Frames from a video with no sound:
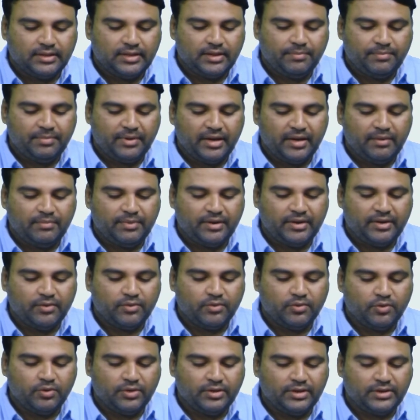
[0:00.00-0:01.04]
primary
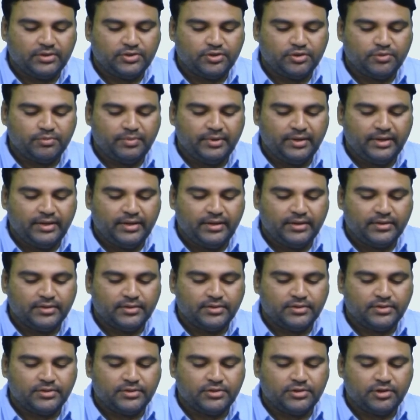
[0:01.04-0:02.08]
voltage should be
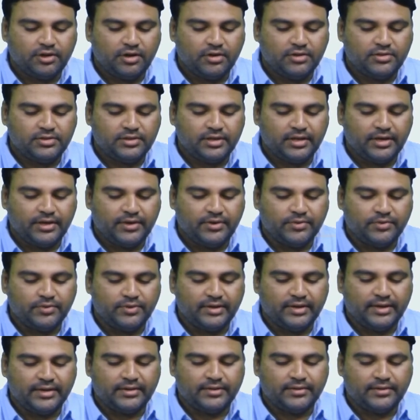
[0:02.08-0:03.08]
short circuited.